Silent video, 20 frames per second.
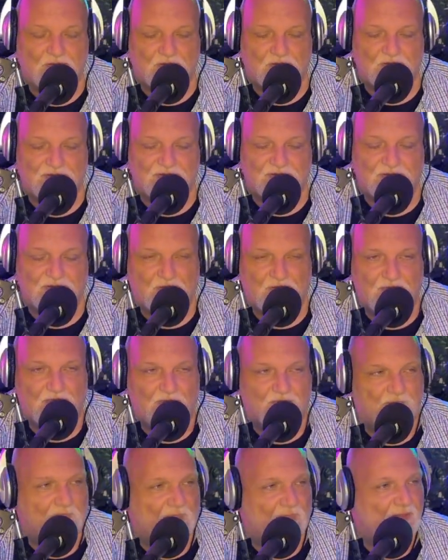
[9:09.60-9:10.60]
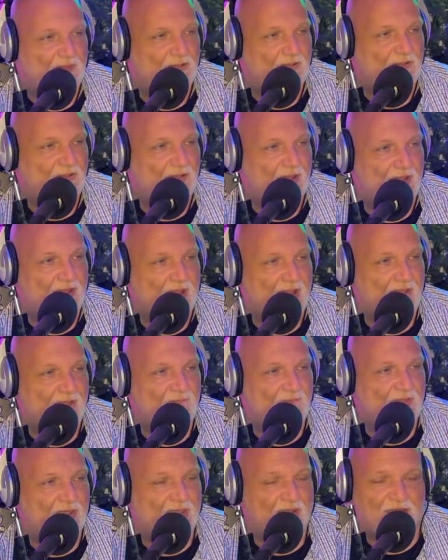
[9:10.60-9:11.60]
So I
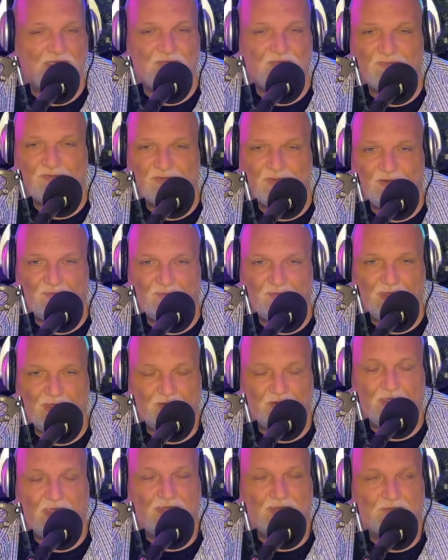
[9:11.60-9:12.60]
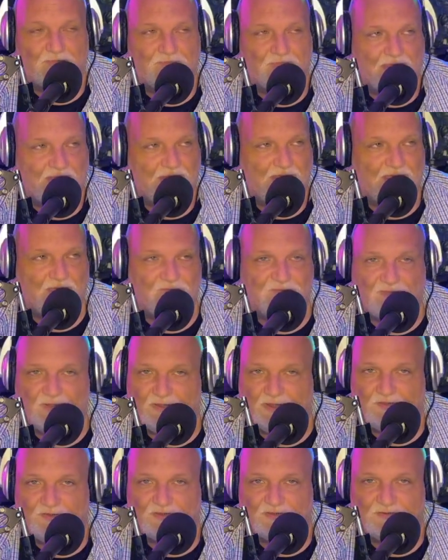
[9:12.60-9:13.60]
haven't done it. I have done it, I
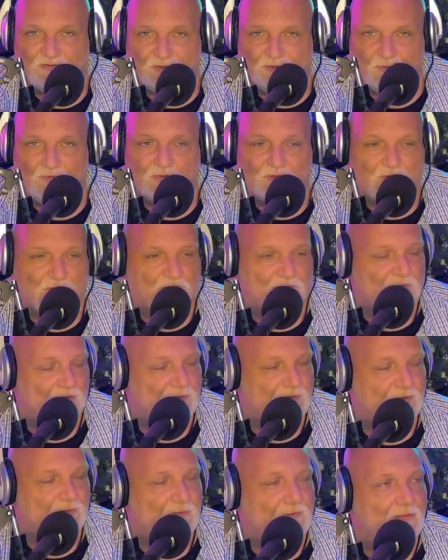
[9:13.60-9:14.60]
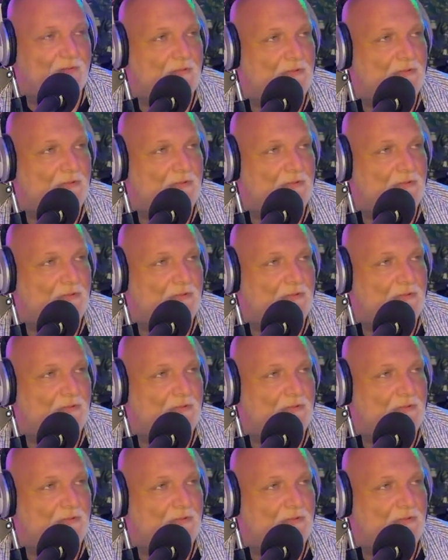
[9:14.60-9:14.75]
just don't currently do it.